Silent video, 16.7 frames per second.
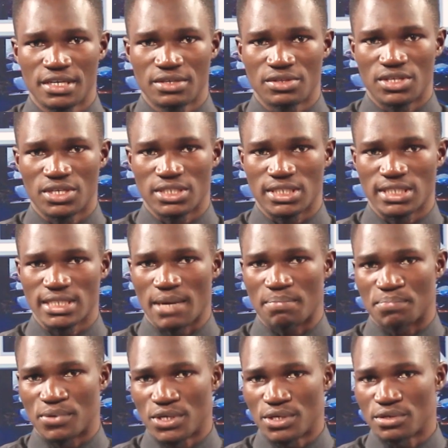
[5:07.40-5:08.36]
This
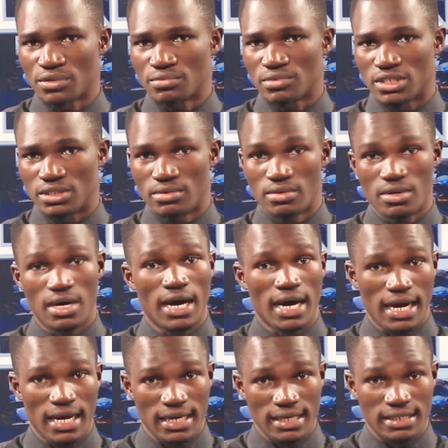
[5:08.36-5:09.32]
appeal
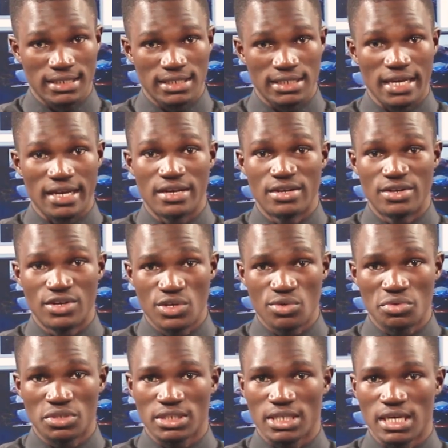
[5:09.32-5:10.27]
adds a
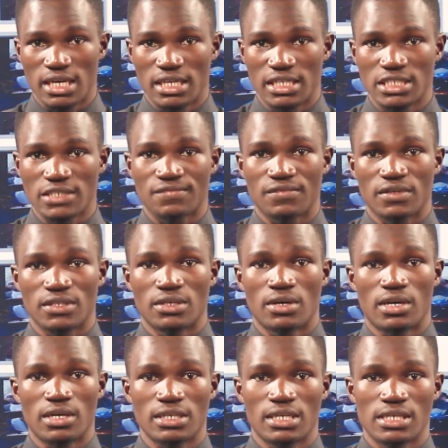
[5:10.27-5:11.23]
new challenge for the
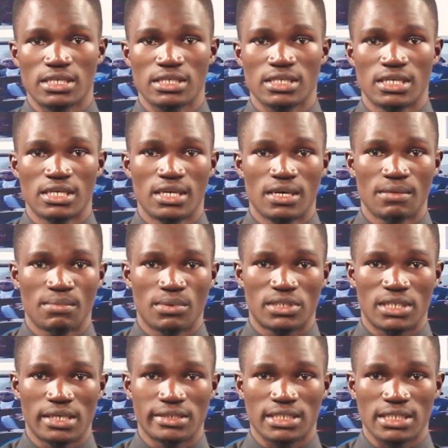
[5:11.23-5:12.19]
hurdler,
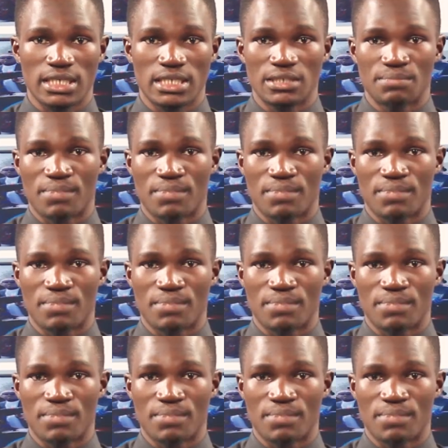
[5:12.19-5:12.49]
potentially